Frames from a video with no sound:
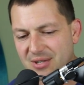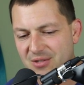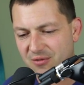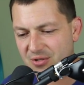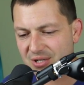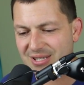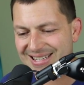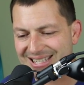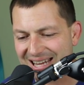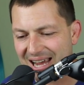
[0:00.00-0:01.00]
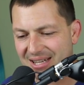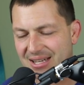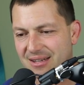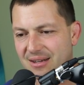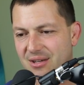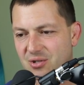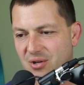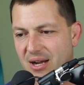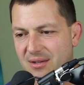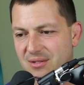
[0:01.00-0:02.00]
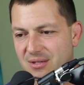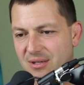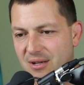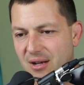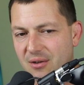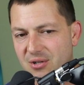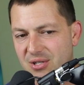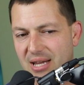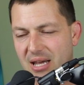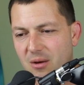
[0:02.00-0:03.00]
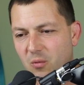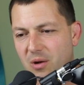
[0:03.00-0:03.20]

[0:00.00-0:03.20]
this for just a second and try to understand,